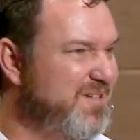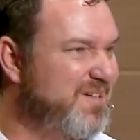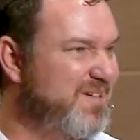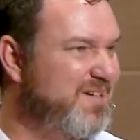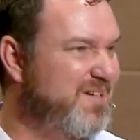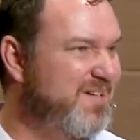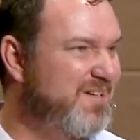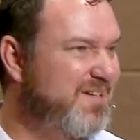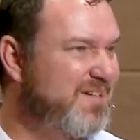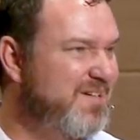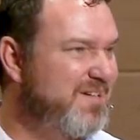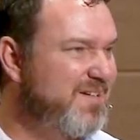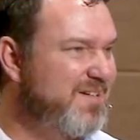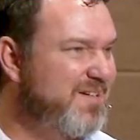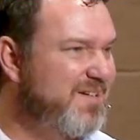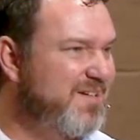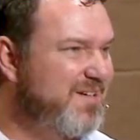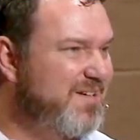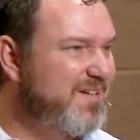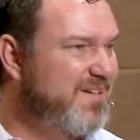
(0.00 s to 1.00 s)

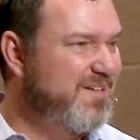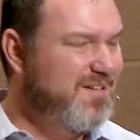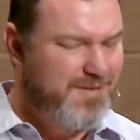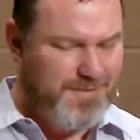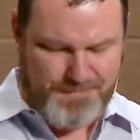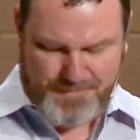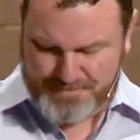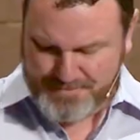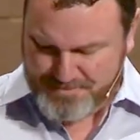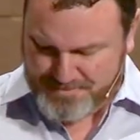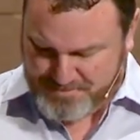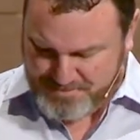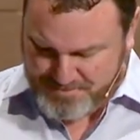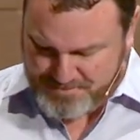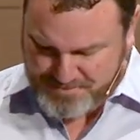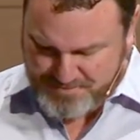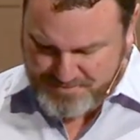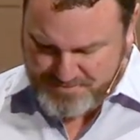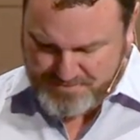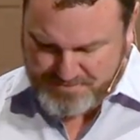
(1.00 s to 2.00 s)

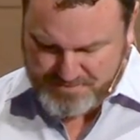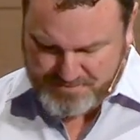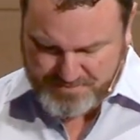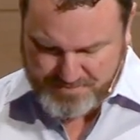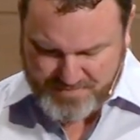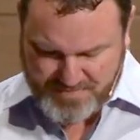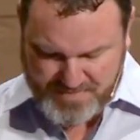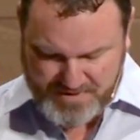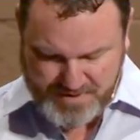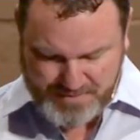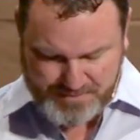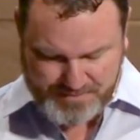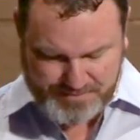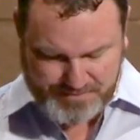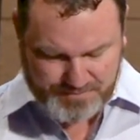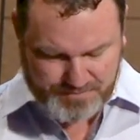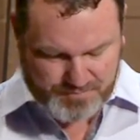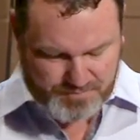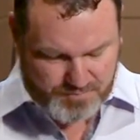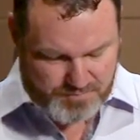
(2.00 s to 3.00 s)

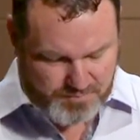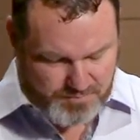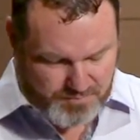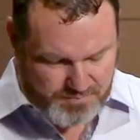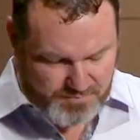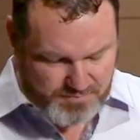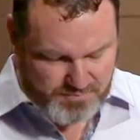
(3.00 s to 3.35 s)
(silence)